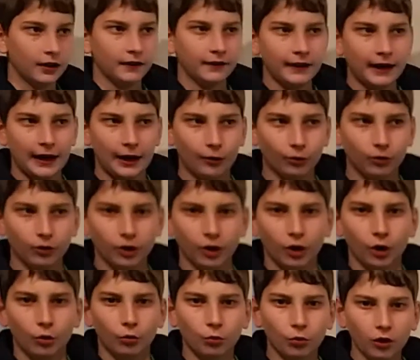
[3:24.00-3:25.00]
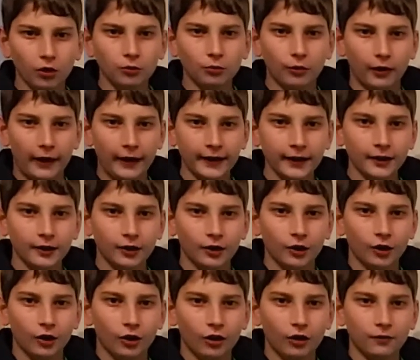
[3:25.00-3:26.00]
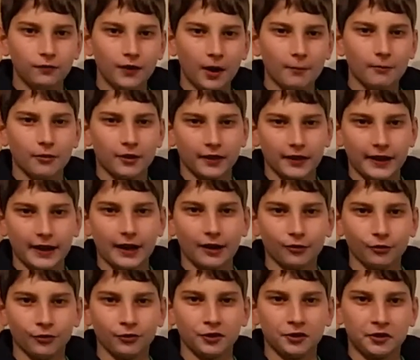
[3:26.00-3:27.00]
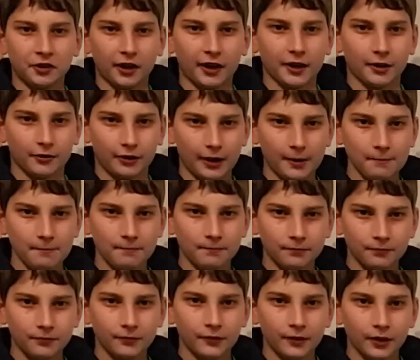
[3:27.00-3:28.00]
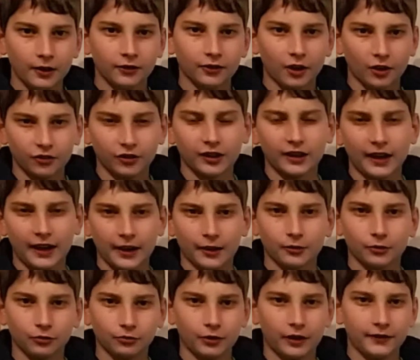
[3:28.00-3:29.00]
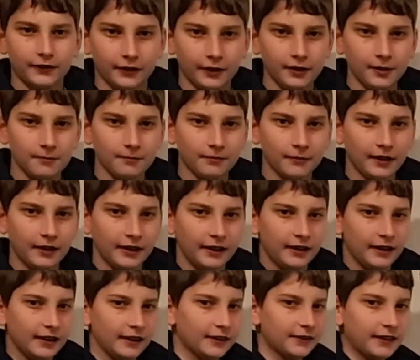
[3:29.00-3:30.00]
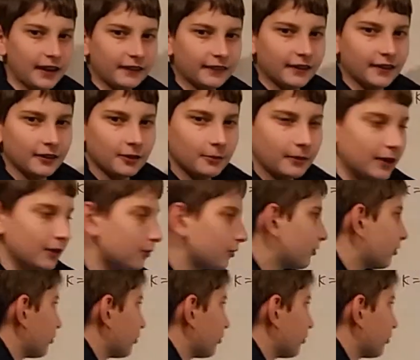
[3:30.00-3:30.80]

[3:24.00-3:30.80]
Now, one way of numbering the angles in the diagram, such that k equals 20, is setting them equal